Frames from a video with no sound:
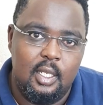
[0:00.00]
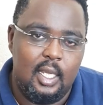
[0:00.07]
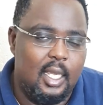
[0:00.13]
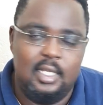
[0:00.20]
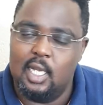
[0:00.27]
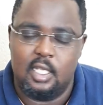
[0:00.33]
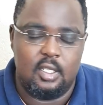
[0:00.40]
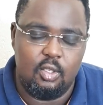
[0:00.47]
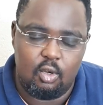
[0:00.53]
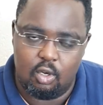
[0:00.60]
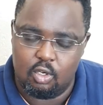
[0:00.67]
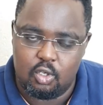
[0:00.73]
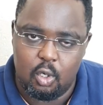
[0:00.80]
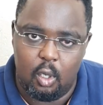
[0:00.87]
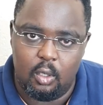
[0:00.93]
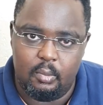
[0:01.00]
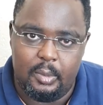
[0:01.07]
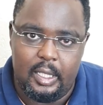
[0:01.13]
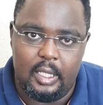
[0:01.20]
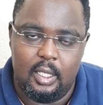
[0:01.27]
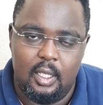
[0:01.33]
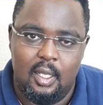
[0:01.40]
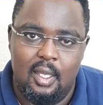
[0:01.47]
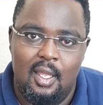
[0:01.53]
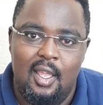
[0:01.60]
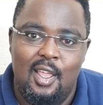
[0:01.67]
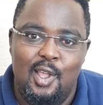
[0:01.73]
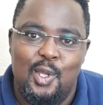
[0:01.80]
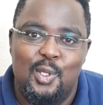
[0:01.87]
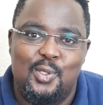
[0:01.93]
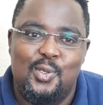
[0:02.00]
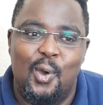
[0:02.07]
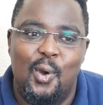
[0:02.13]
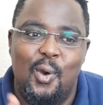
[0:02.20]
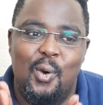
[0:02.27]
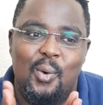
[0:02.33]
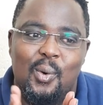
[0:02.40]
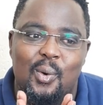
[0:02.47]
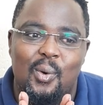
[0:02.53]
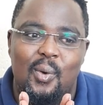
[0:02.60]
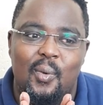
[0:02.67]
It doesn't control me. So